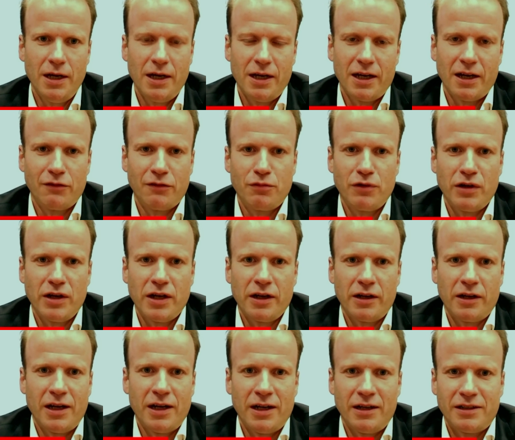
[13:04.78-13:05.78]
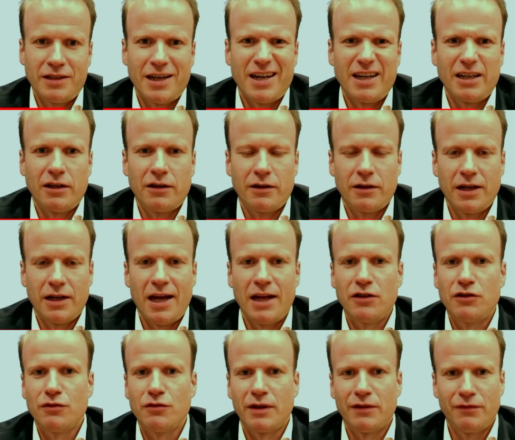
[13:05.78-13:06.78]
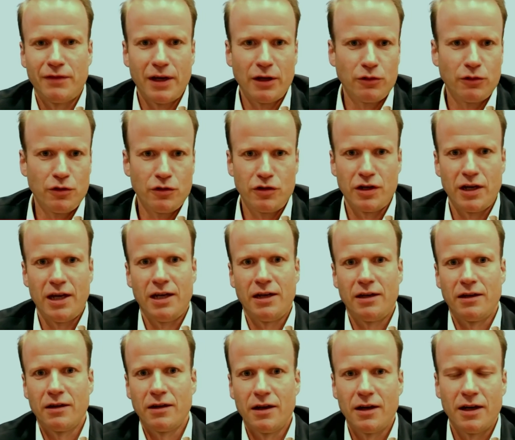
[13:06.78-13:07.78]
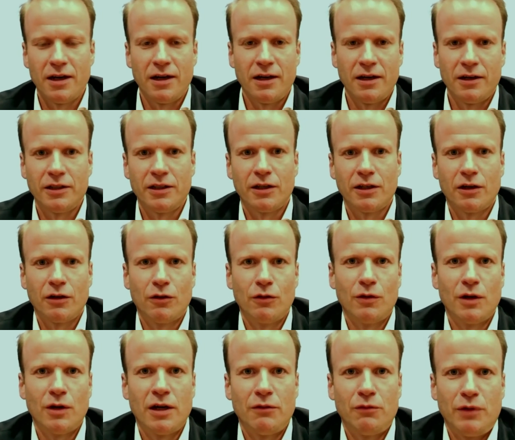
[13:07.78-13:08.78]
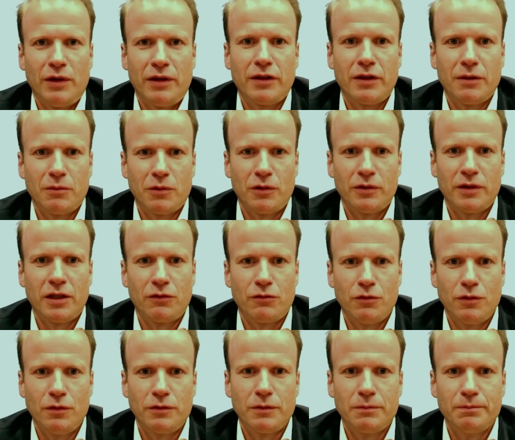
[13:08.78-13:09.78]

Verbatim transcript: kind of bringing an entire end-to-end value chain, uh, you know, uh, with them on that route.